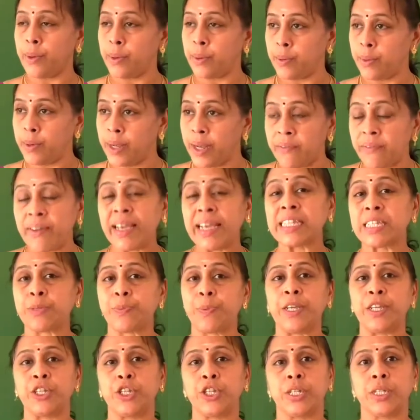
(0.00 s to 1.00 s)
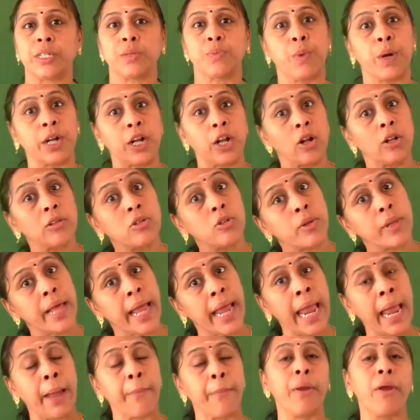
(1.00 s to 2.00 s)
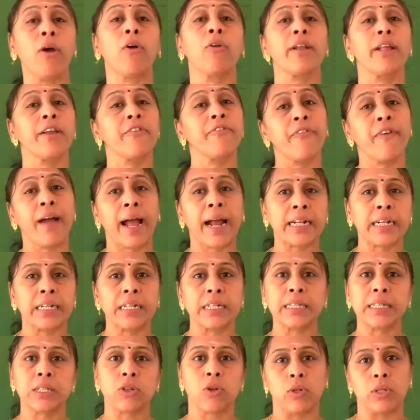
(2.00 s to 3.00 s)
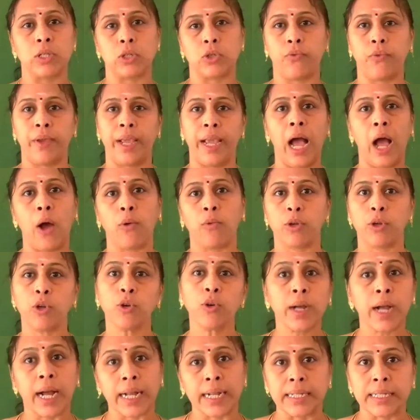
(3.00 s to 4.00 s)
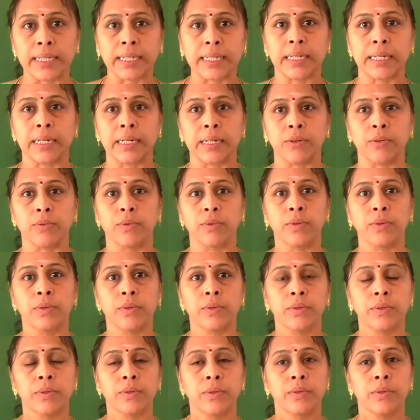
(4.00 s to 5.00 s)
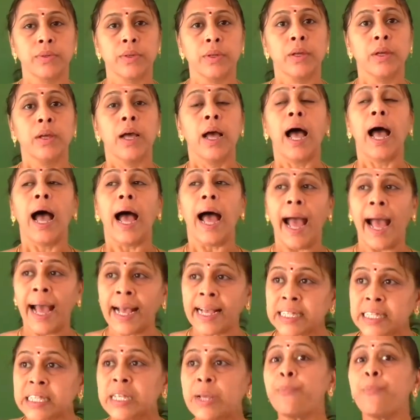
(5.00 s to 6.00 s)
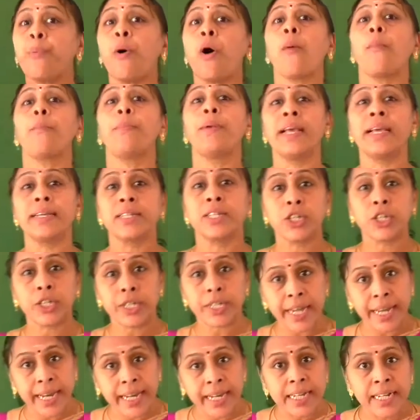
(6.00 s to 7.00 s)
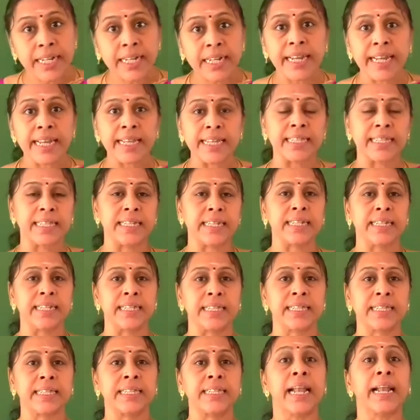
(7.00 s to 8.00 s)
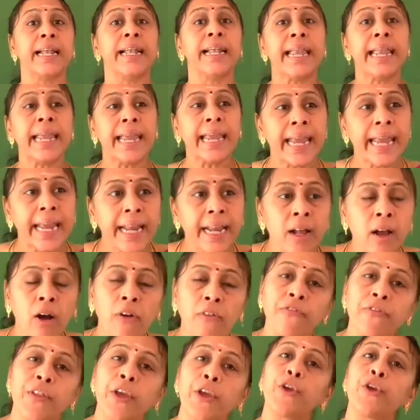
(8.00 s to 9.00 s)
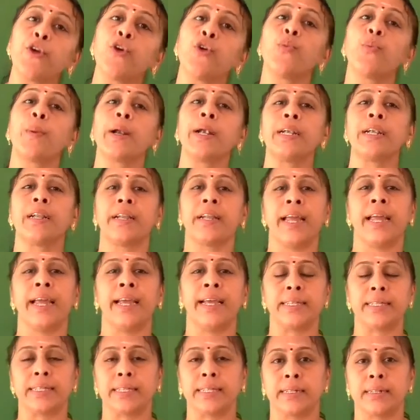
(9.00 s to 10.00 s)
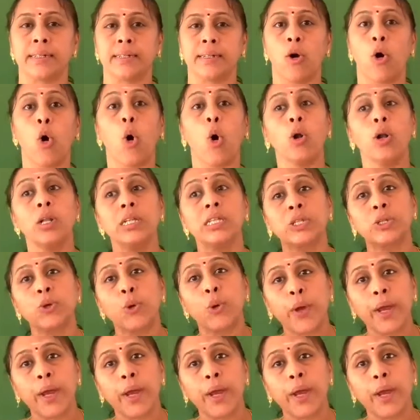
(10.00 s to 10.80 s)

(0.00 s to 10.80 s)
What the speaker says: living species but also the abiotic factors also we have to conserve. As the population increases, the need of the human race also